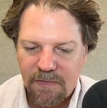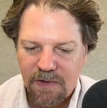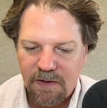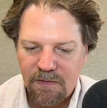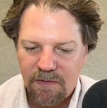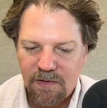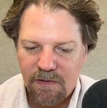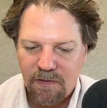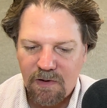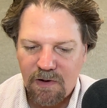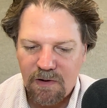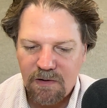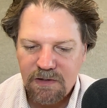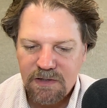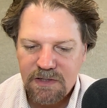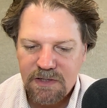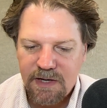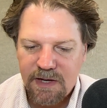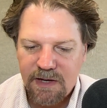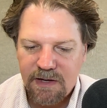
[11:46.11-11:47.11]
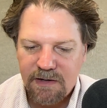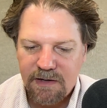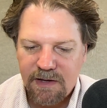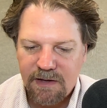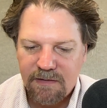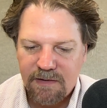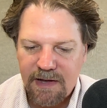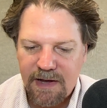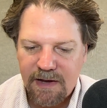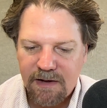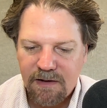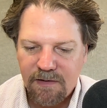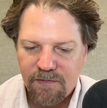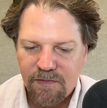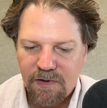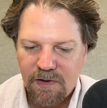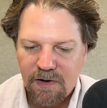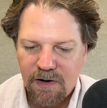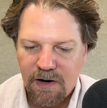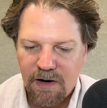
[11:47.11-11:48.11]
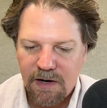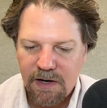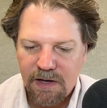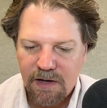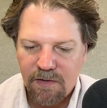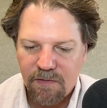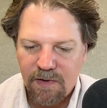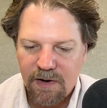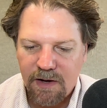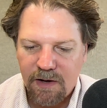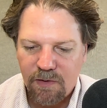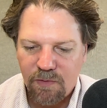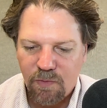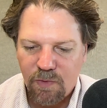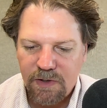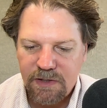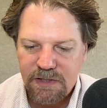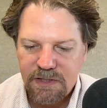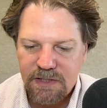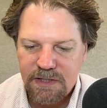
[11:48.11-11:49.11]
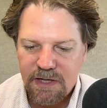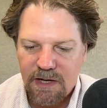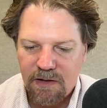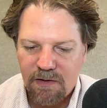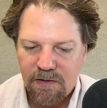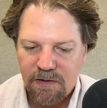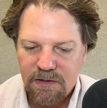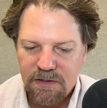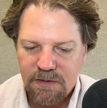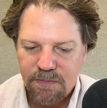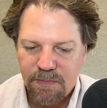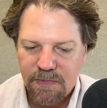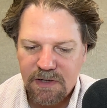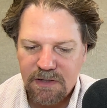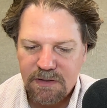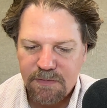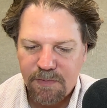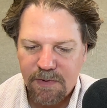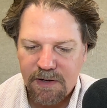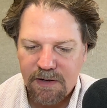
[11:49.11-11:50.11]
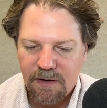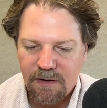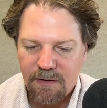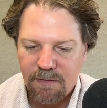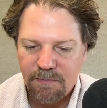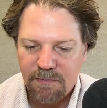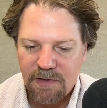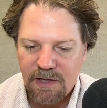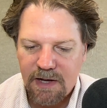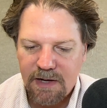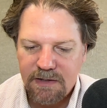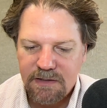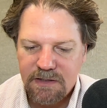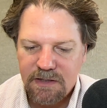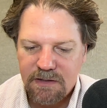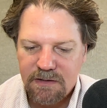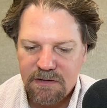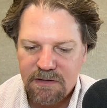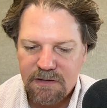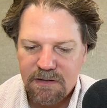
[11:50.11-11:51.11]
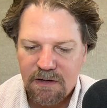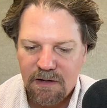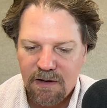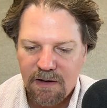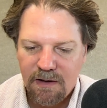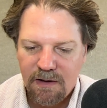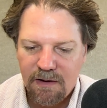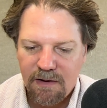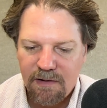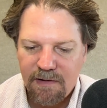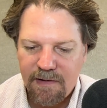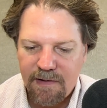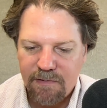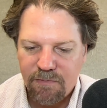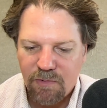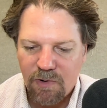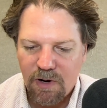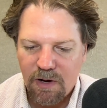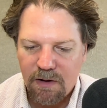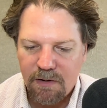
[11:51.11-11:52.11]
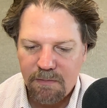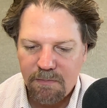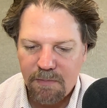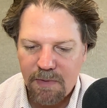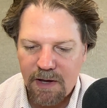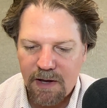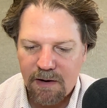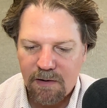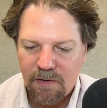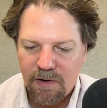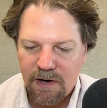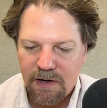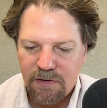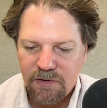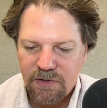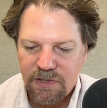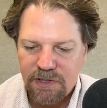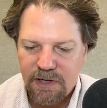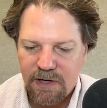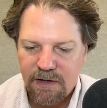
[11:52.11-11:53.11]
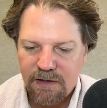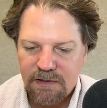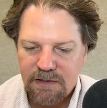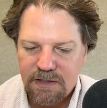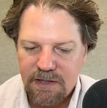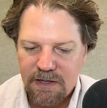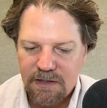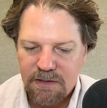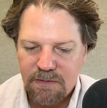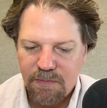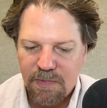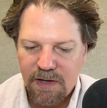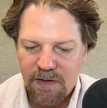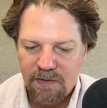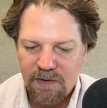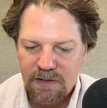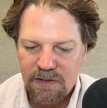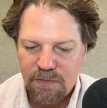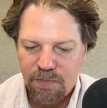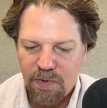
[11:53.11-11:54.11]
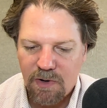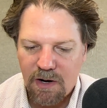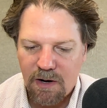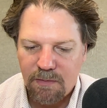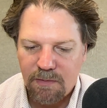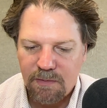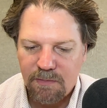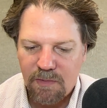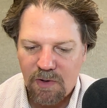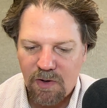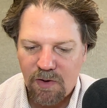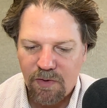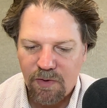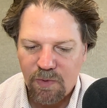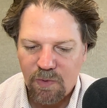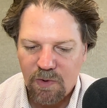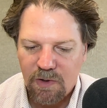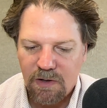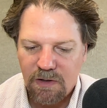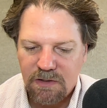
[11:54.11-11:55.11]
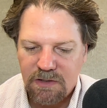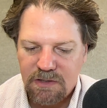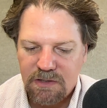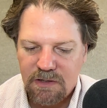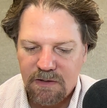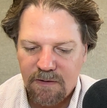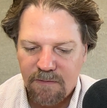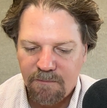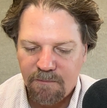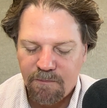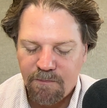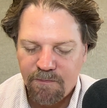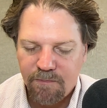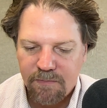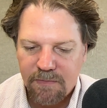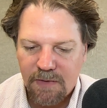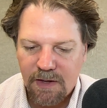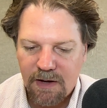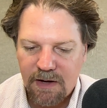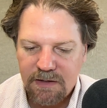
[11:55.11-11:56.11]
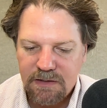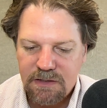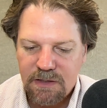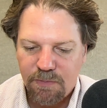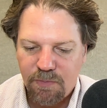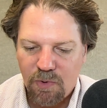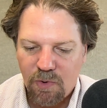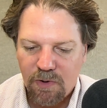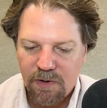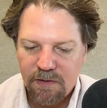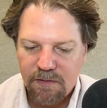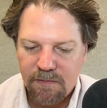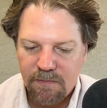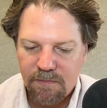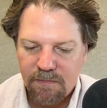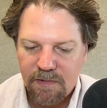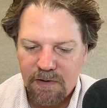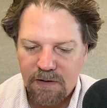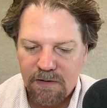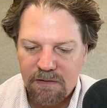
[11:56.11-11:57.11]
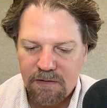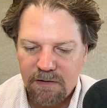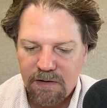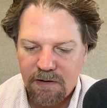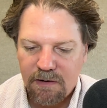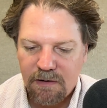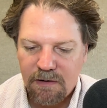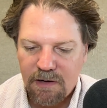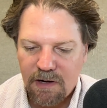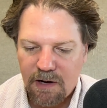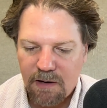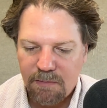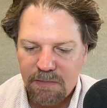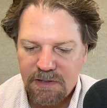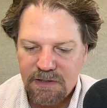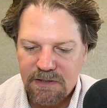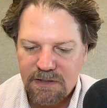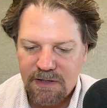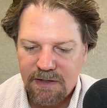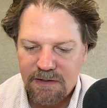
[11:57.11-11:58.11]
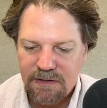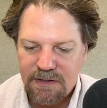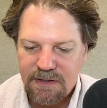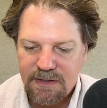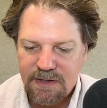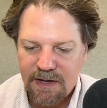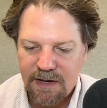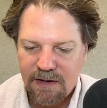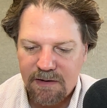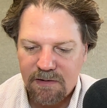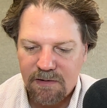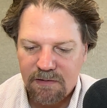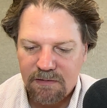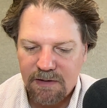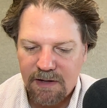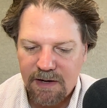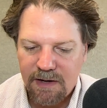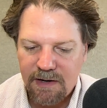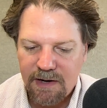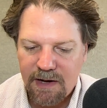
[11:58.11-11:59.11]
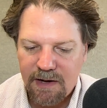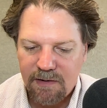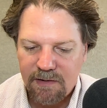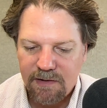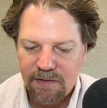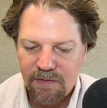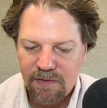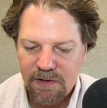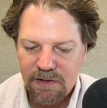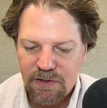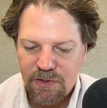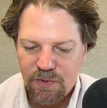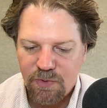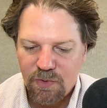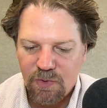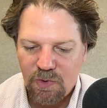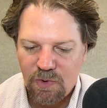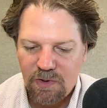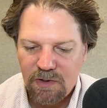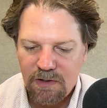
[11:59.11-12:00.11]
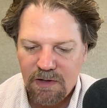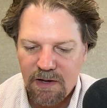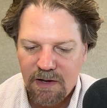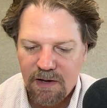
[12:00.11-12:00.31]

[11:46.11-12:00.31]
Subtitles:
The long-standing lack of clarity around which sellers must become licensed and run background checks has made this problem all the worse. I support the clear common sense standard laid out in this rule.